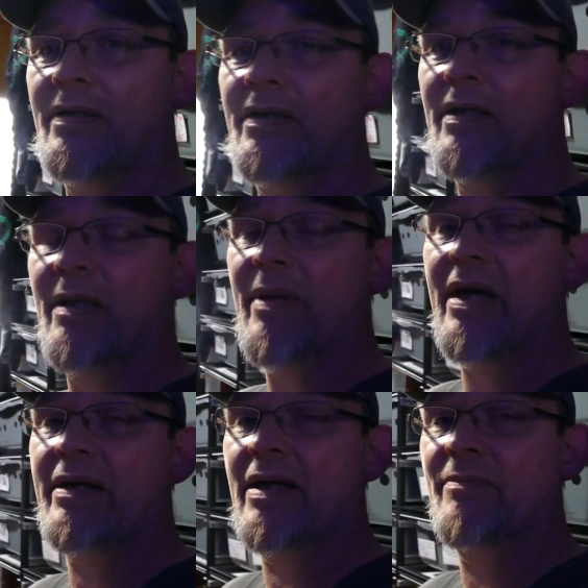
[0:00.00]
the
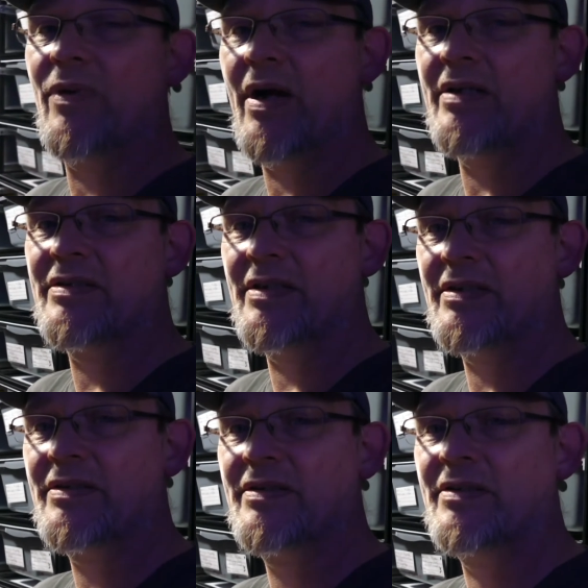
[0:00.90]
back end
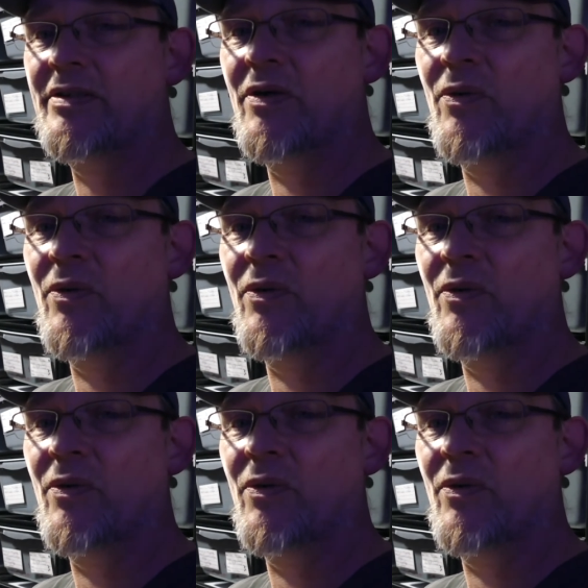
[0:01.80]
process, you know,